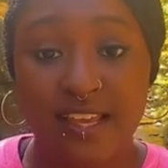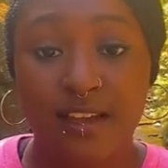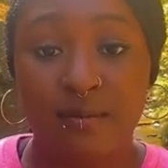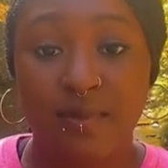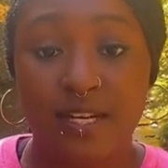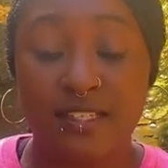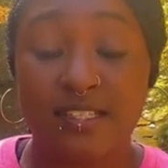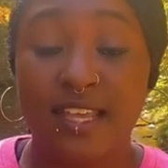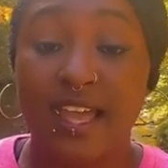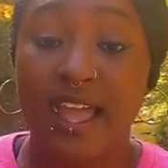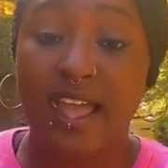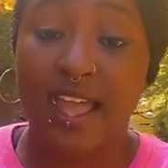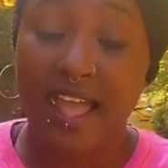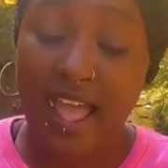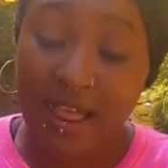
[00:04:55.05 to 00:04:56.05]
but it's
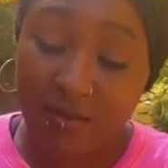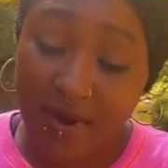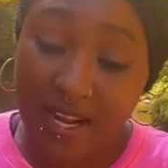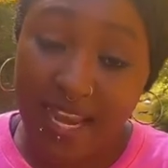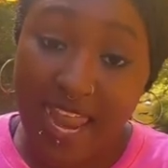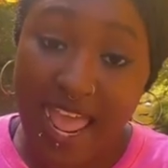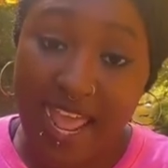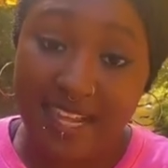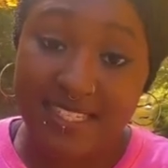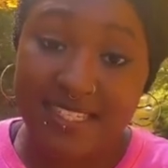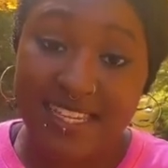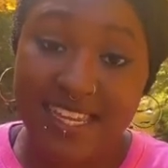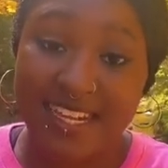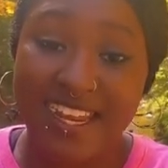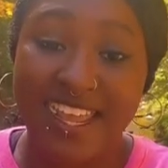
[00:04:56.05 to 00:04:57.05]

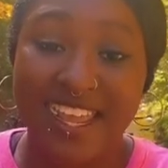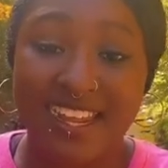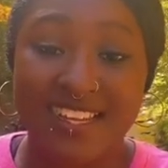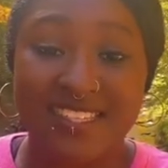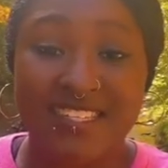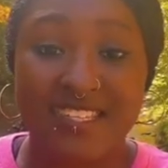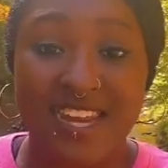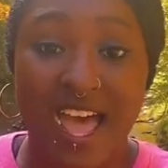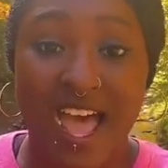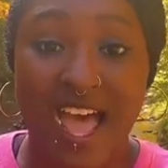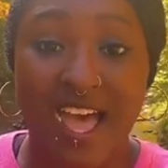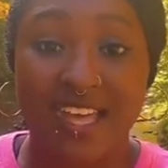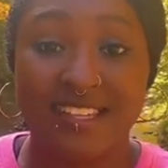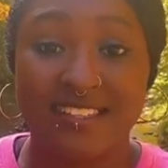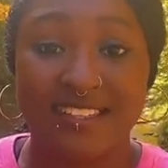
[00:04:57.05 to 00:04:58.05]
relaxing and it's not